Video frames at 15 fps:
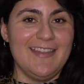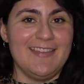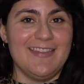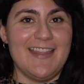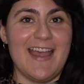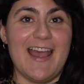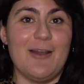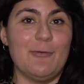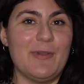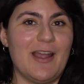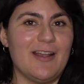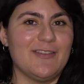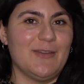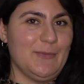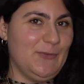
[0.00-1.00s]
That we
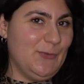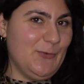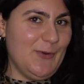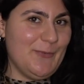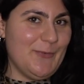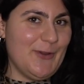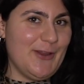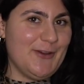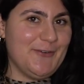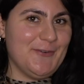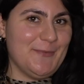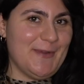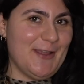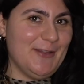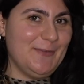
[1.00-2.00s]
got some swimwear for
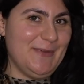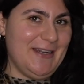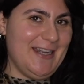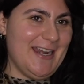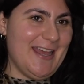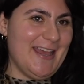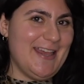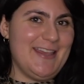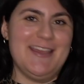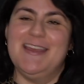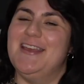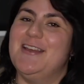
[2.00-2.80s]
my husband and I,